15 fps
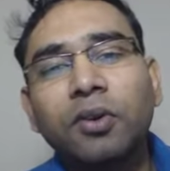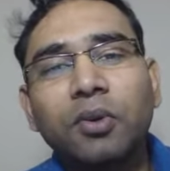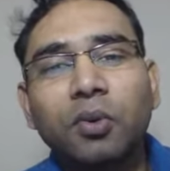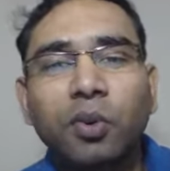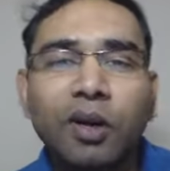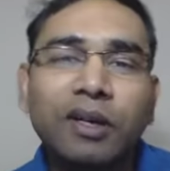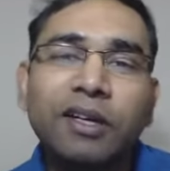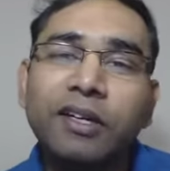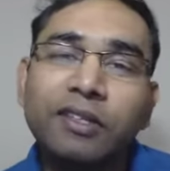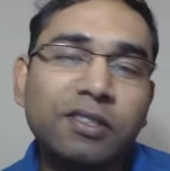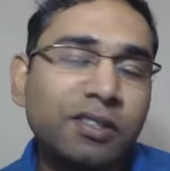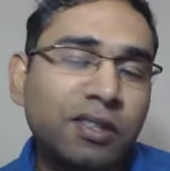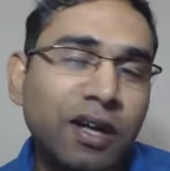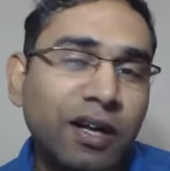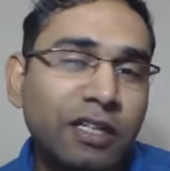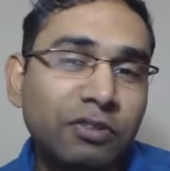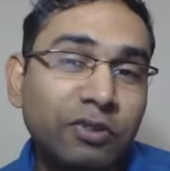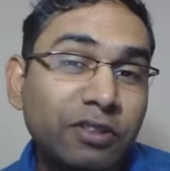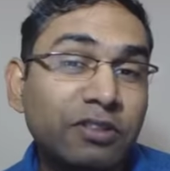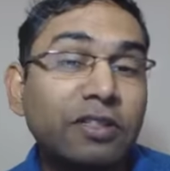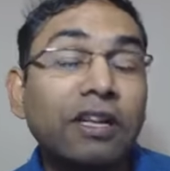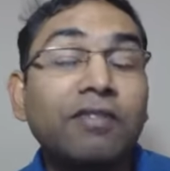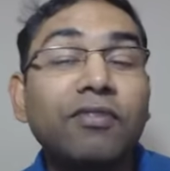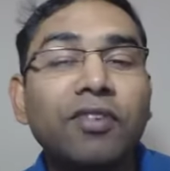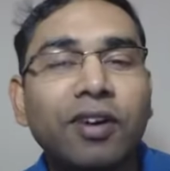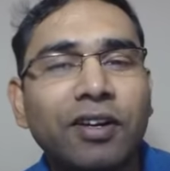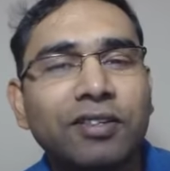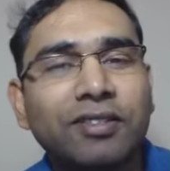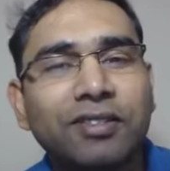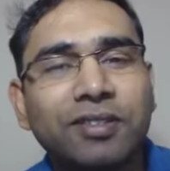Well, it starts with
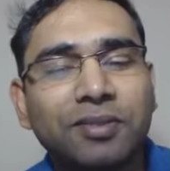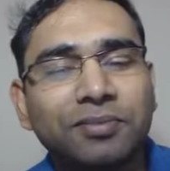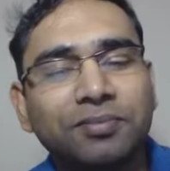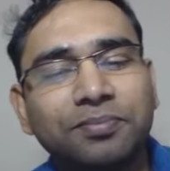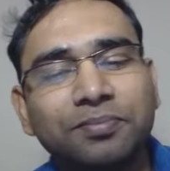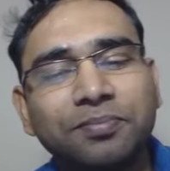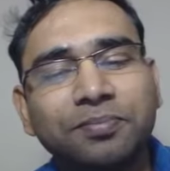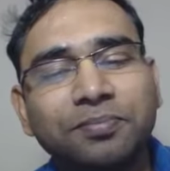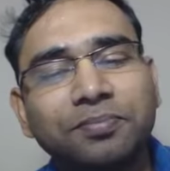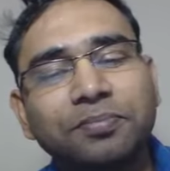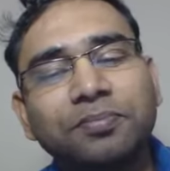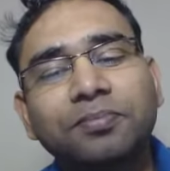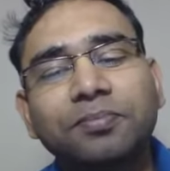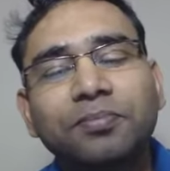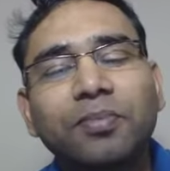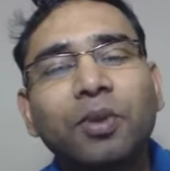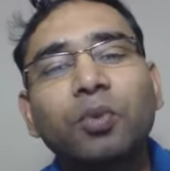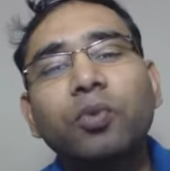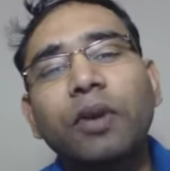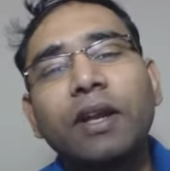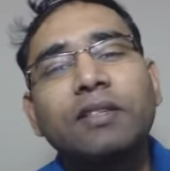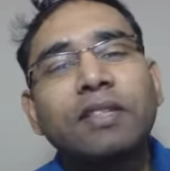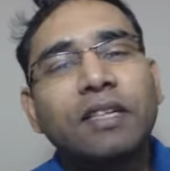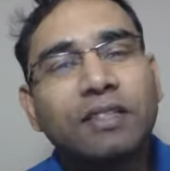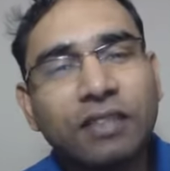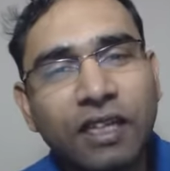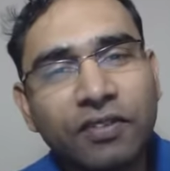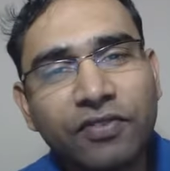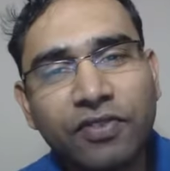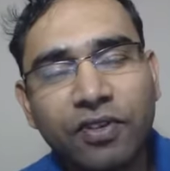self-trust. When I say
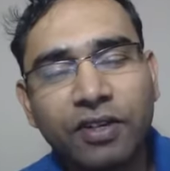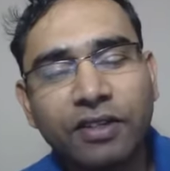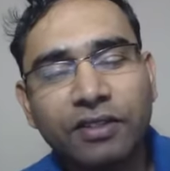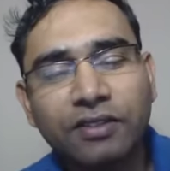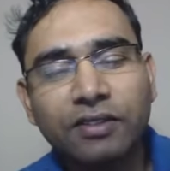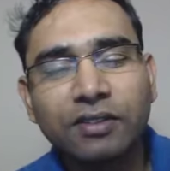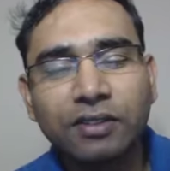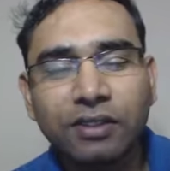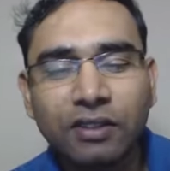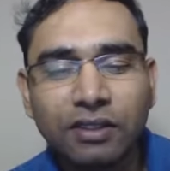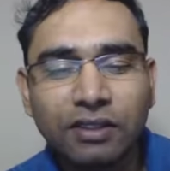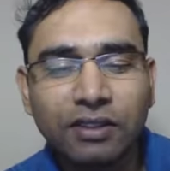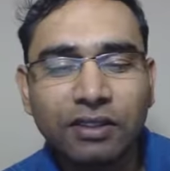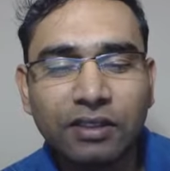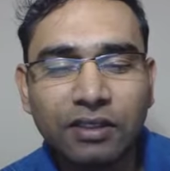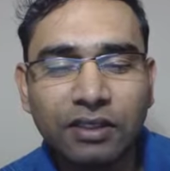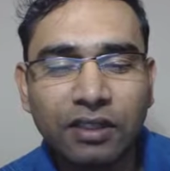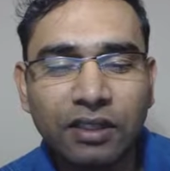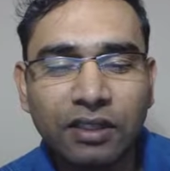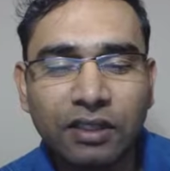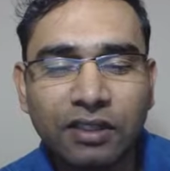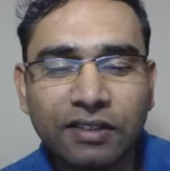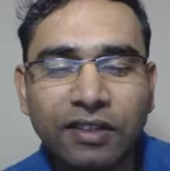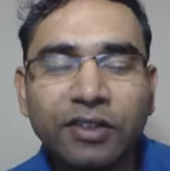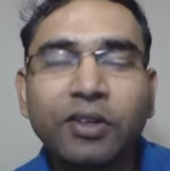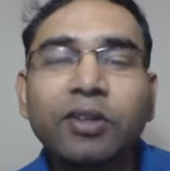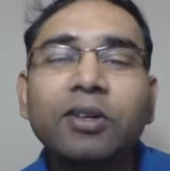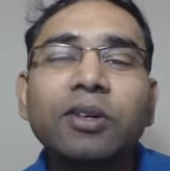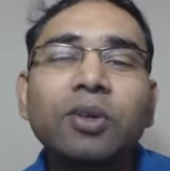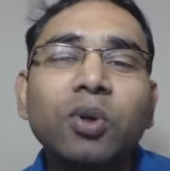self-trust, that
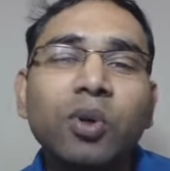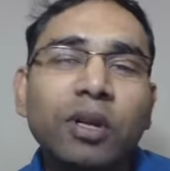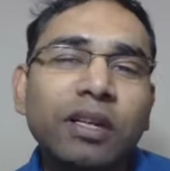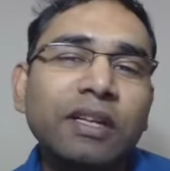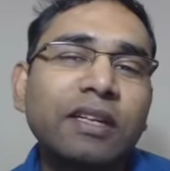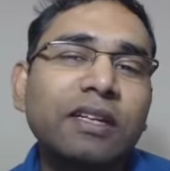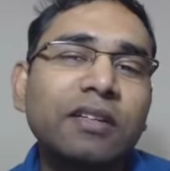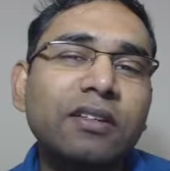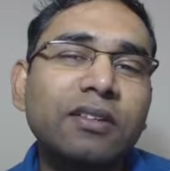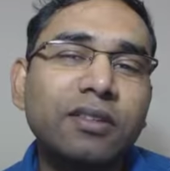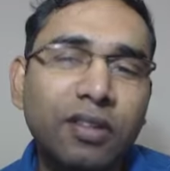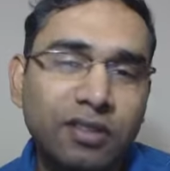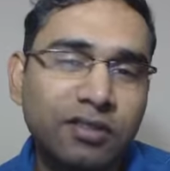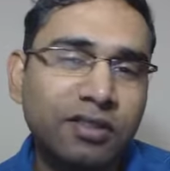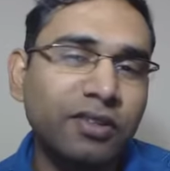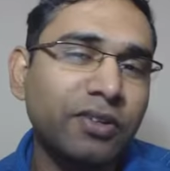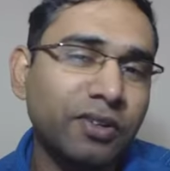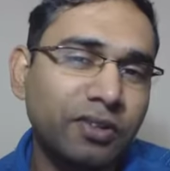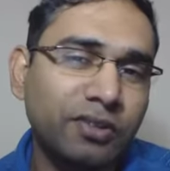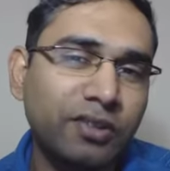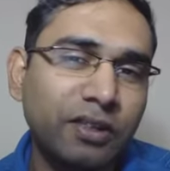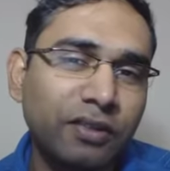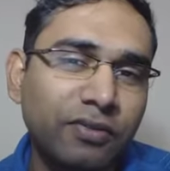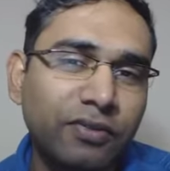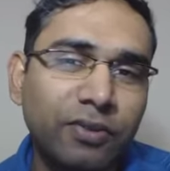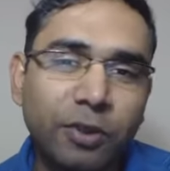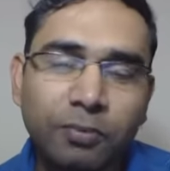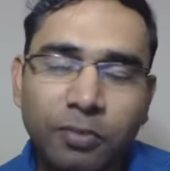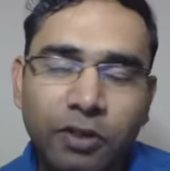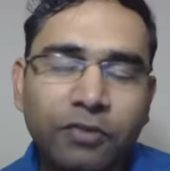you're totally trusting yourself.
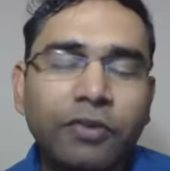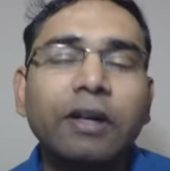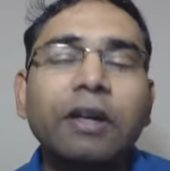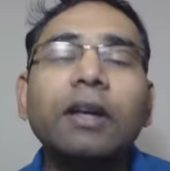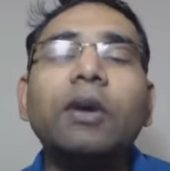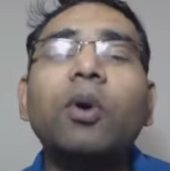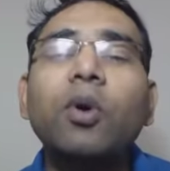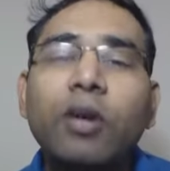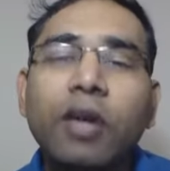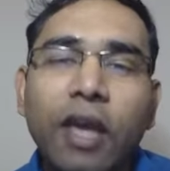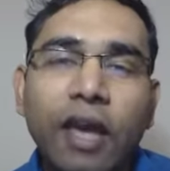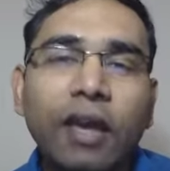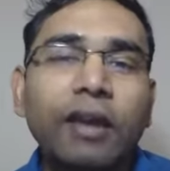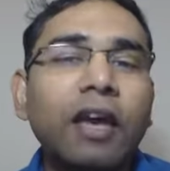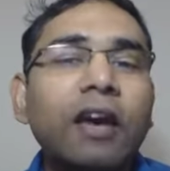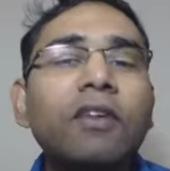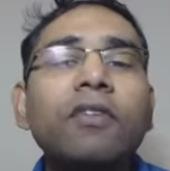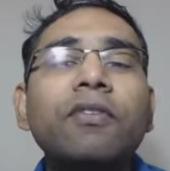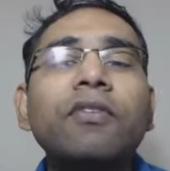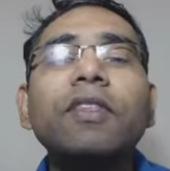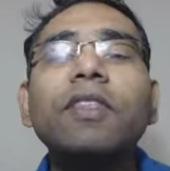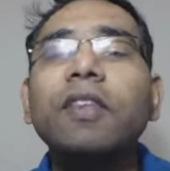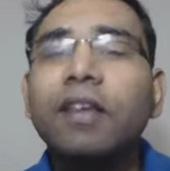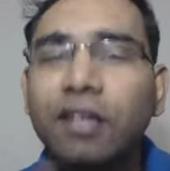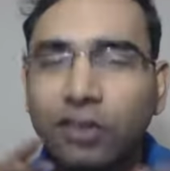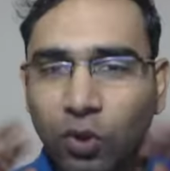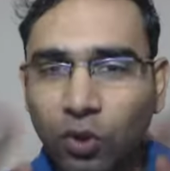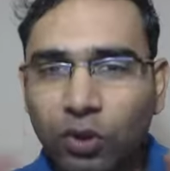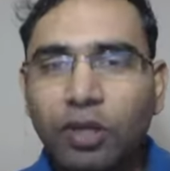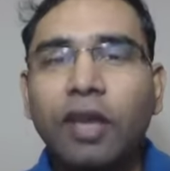You're perfectly okay. Everything is
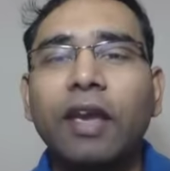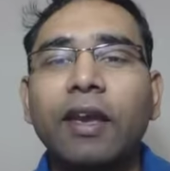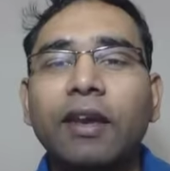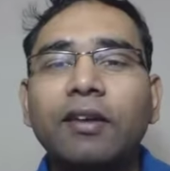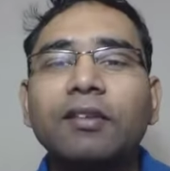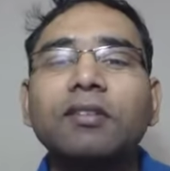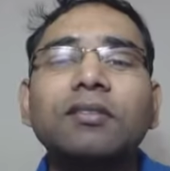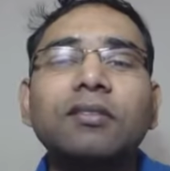okay.